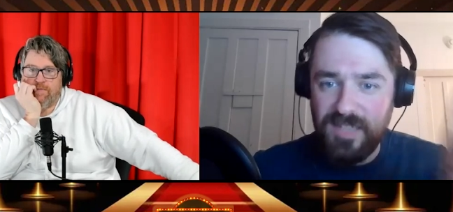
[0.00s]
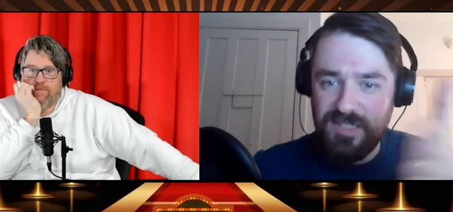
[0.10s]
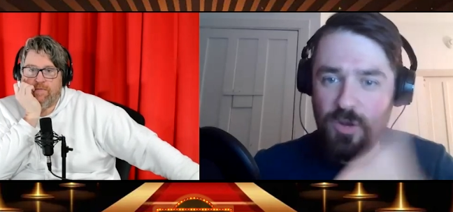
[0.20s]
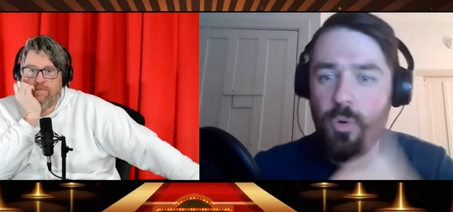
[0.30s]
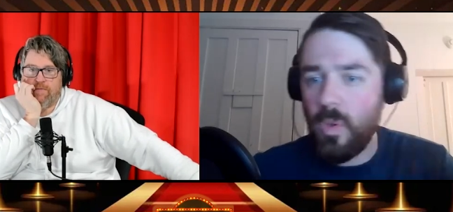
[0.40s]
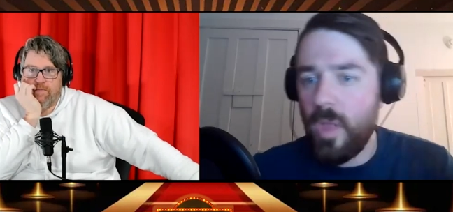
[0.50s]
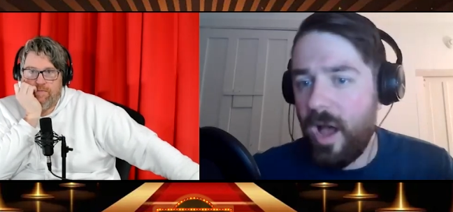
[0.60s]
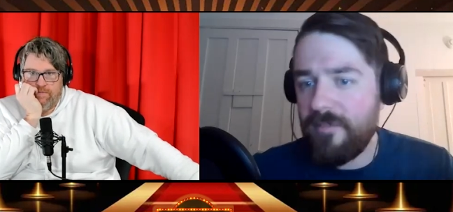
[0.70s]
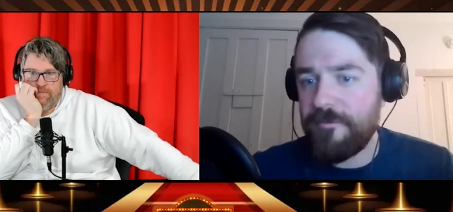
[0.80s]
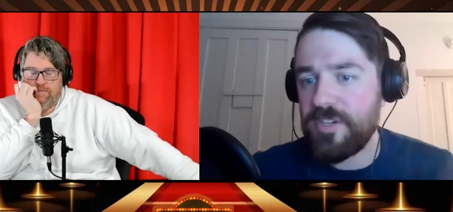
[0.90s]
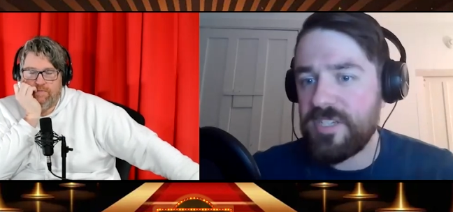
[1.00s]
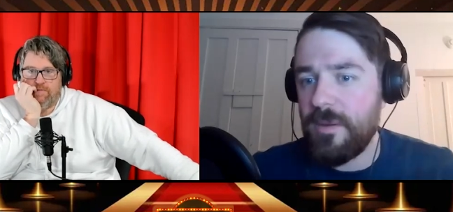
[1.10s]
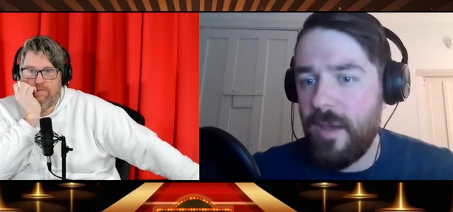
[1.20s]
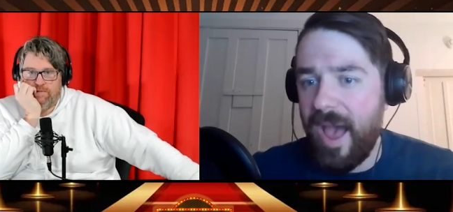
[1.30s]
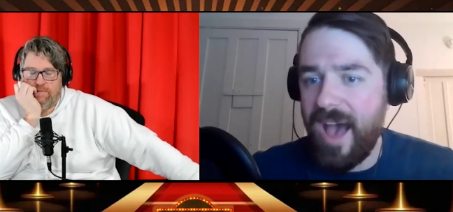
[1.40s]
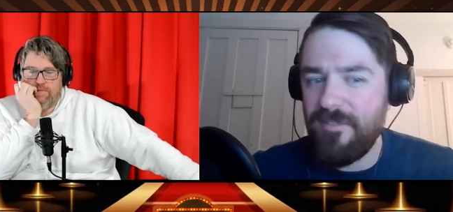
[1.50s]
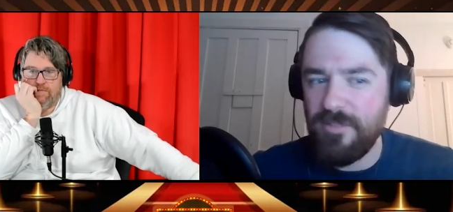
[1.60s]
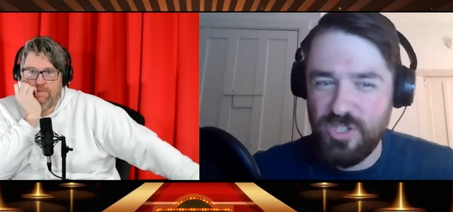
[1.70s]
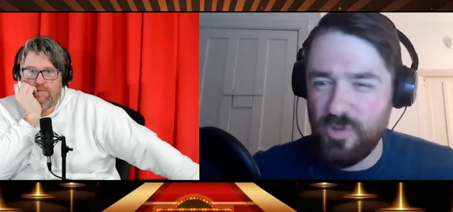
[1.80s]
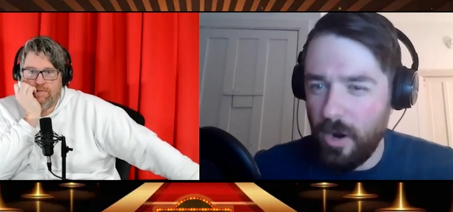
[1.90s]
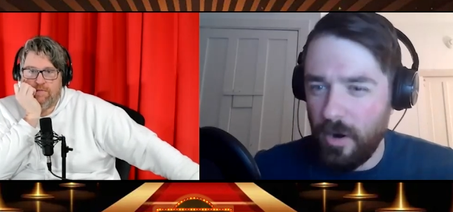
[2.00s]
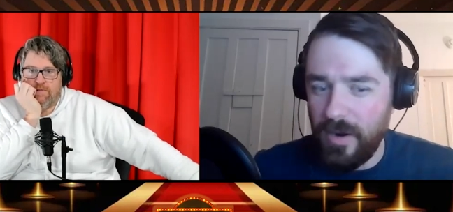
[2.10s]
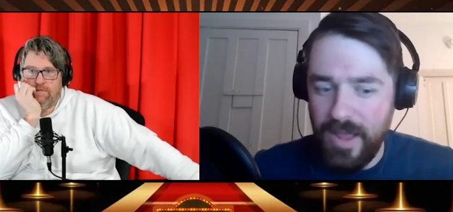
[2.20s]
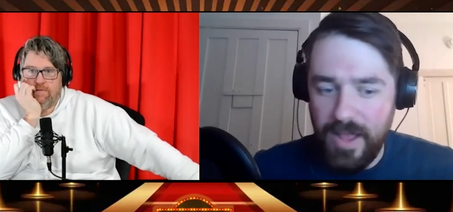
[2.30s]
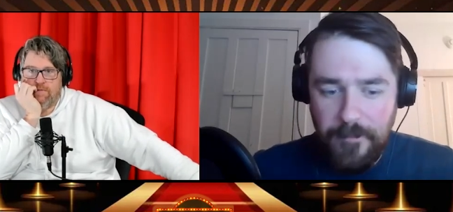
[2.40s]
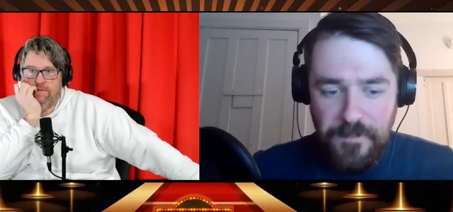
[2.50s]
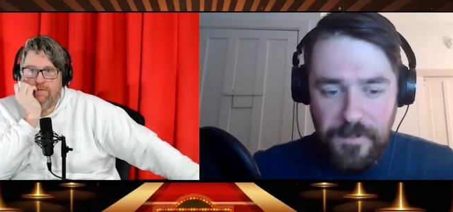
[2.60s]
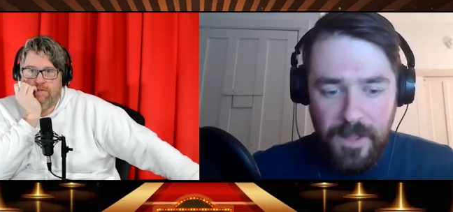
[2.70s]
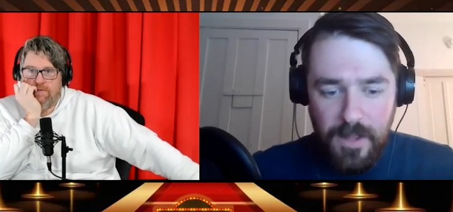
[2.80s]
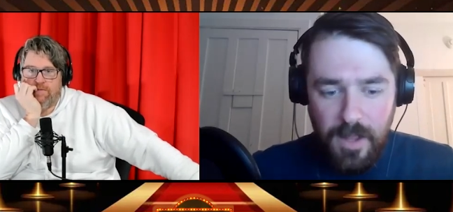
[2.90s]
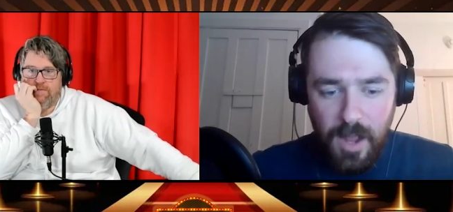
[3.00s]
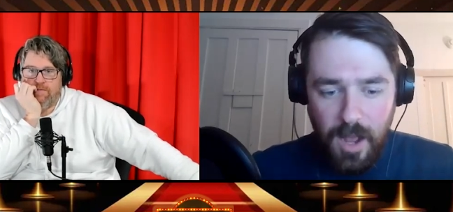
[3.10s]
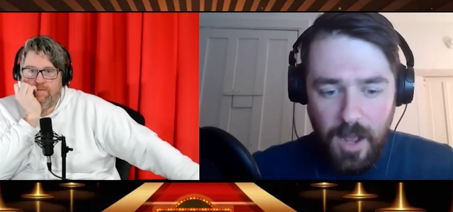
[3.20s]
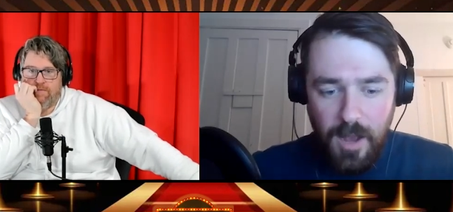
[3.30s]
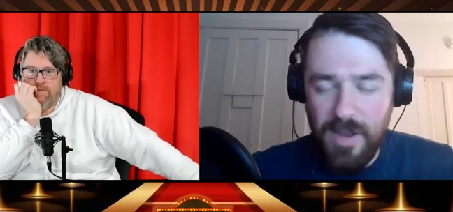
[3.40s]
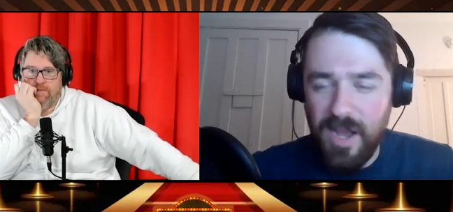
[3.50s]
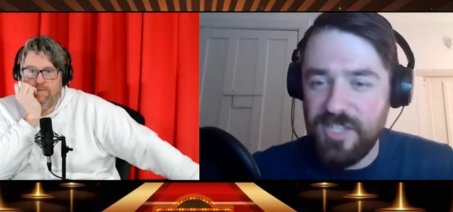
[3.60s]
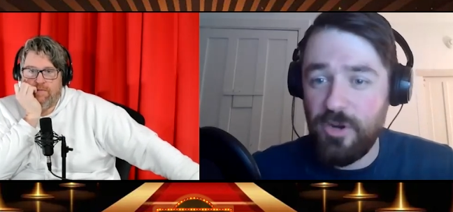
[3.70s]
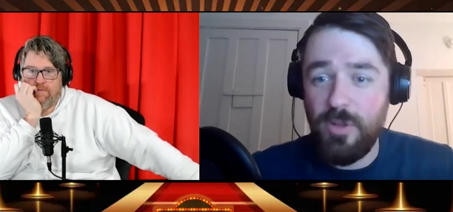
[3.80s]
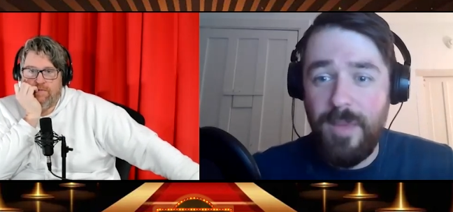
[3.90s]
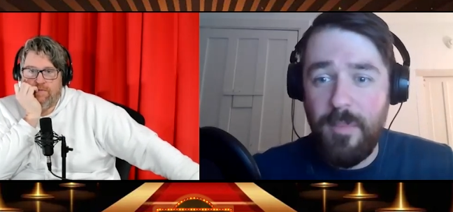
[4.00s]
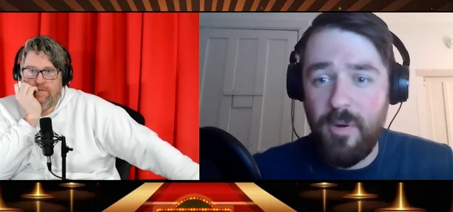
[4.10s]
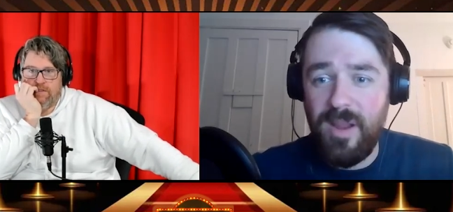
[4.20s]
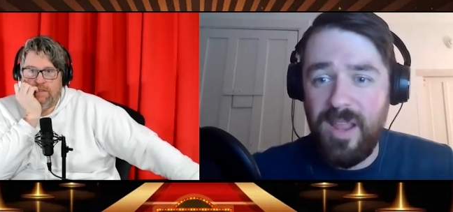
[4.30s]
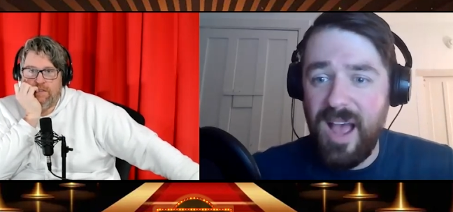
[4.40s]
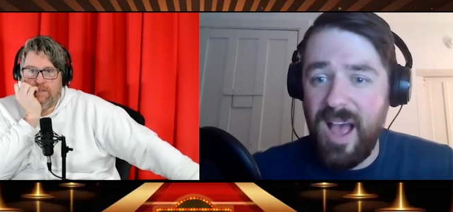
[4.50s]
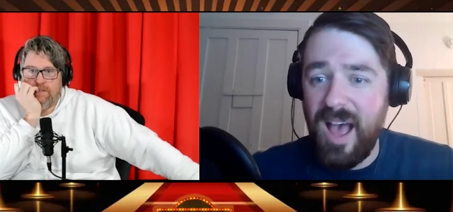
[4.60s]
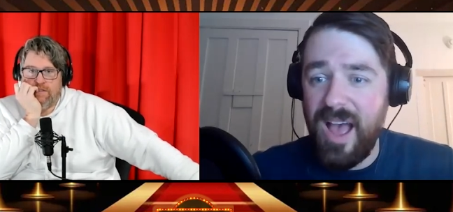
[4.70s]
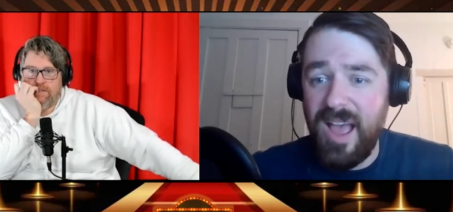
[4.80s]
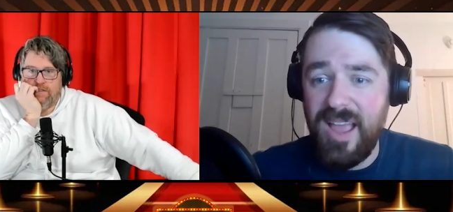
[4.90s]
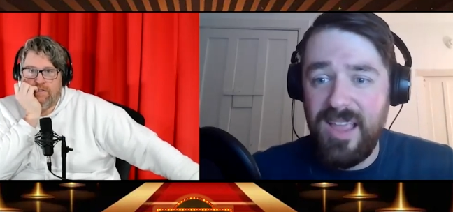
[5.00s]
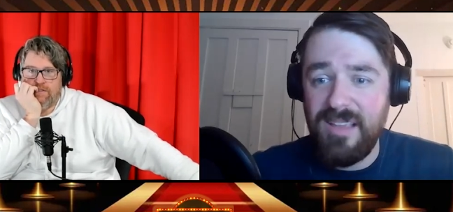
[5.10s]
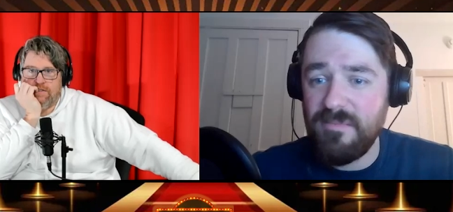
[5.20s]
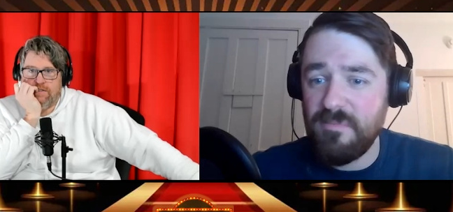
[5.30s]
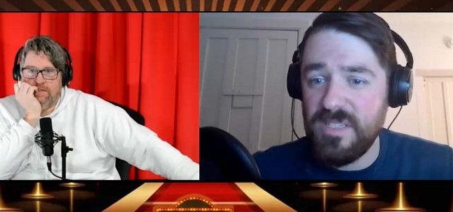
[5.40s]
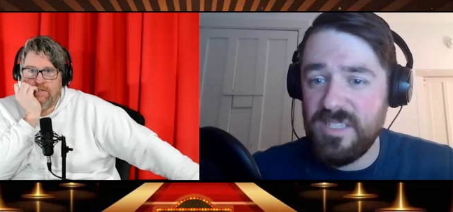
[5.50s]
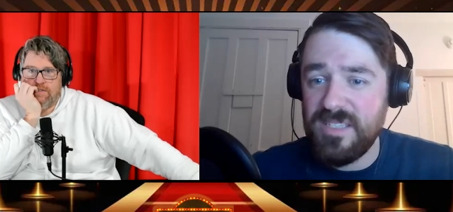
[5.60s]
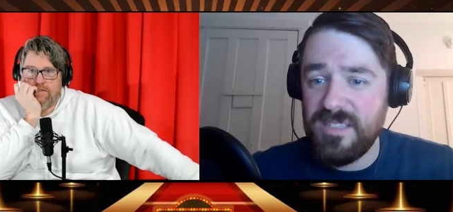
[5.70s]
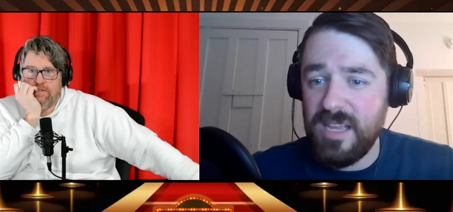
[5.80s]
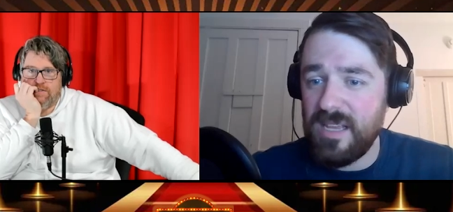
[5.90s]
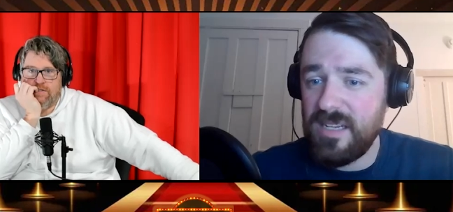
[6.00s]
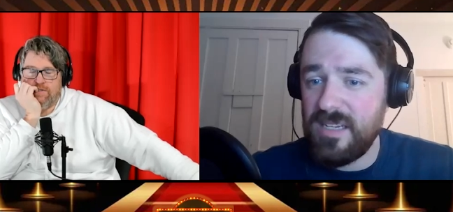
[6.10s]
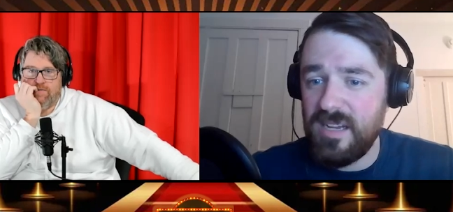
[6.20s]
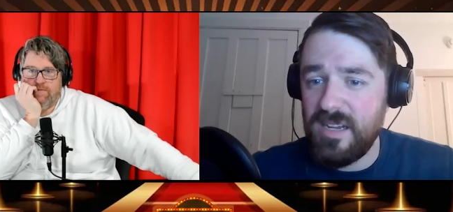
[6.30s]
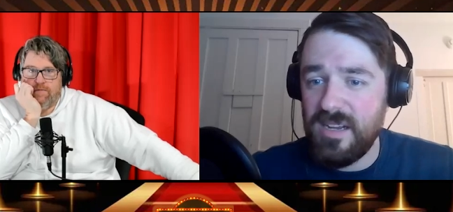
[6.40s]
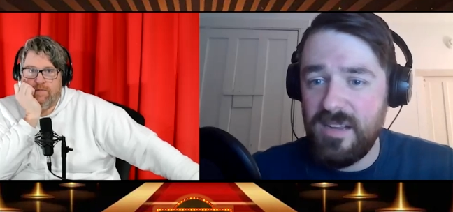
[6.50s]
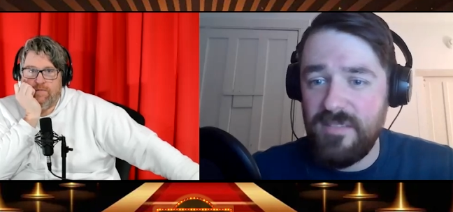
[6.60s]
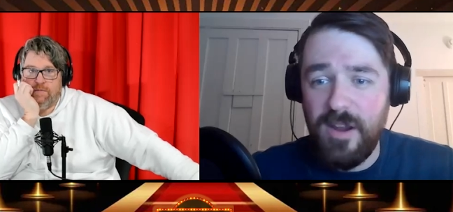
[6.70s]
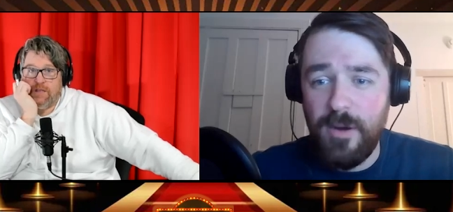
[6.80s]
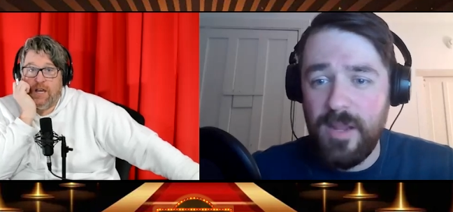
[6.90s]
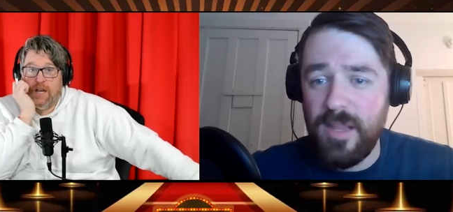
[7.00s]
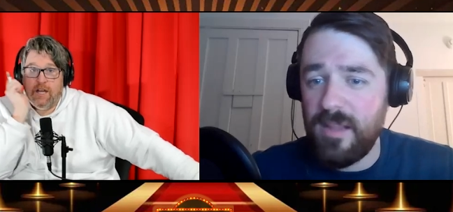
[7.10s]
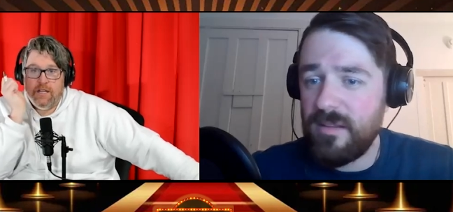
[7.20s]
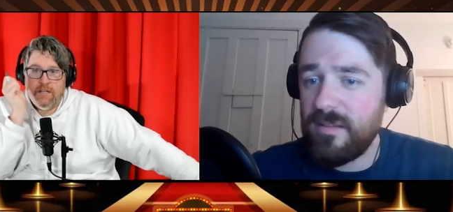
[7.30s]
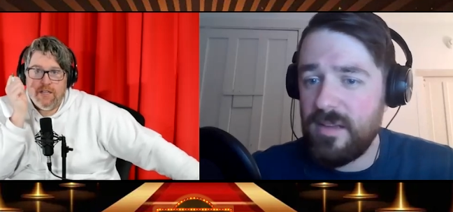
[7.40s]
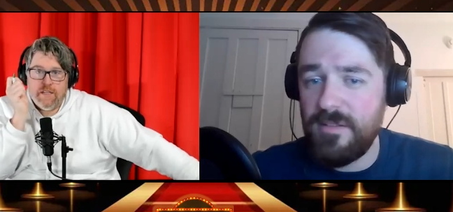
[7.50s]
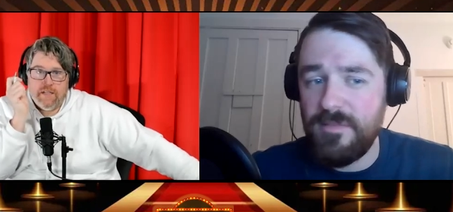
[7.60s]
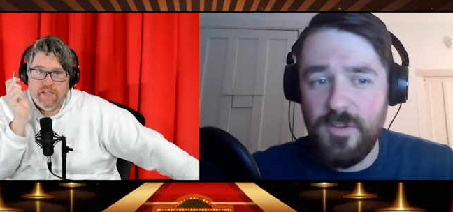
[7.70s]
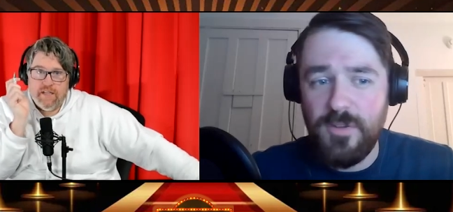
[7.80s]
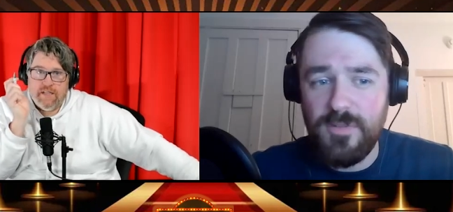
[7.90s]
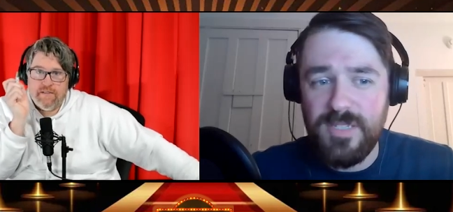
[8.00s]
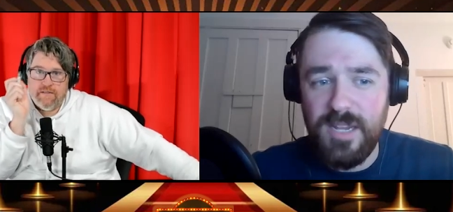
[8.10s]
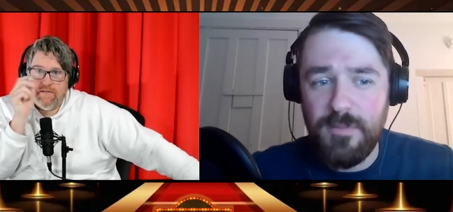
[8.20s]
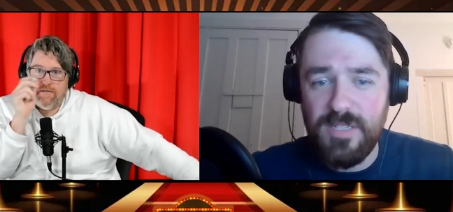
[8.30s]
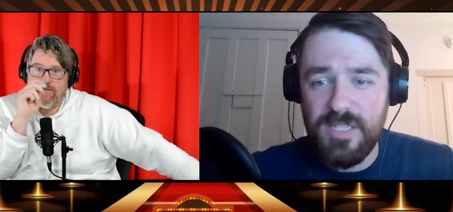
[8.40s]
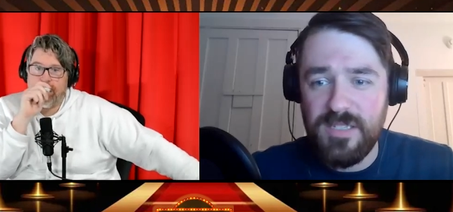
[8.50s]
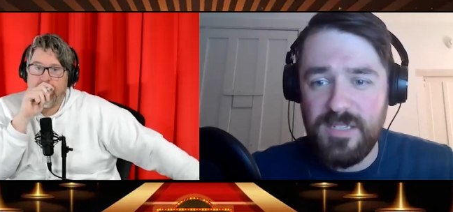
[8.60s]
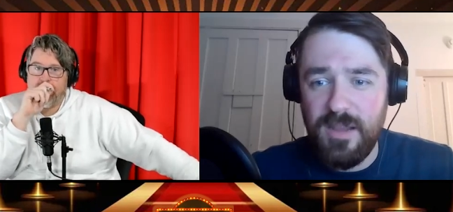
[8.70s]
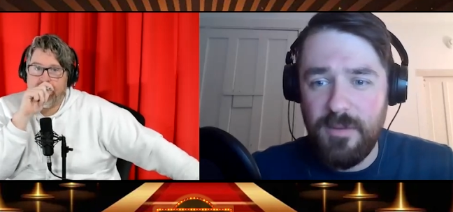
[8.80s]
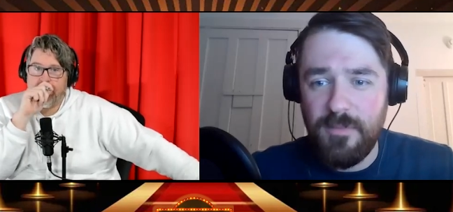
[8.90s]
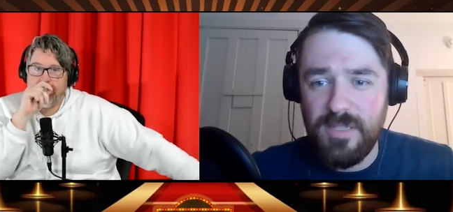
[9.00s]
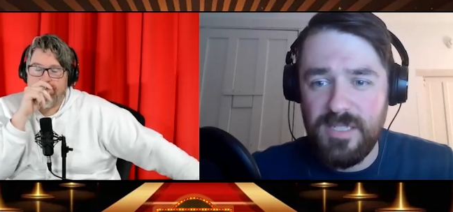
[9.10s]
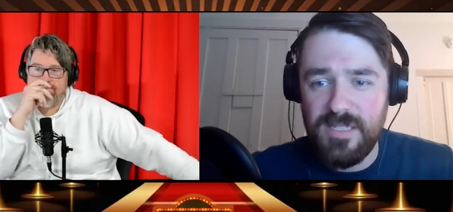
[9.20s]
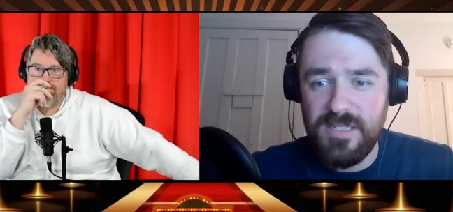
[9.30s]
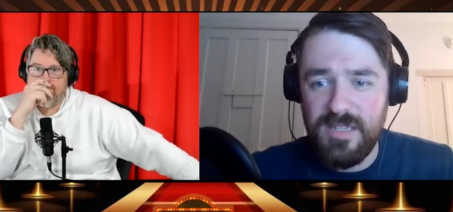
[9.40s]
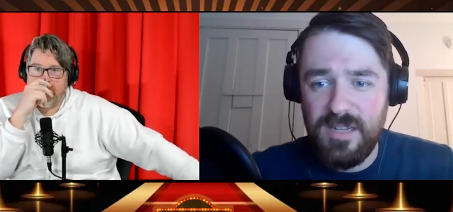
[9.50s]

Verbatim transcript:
Speaker 1: as a cool off for it to have a stronger hit. Um, Eternal Memory, I was very confused. It was, it was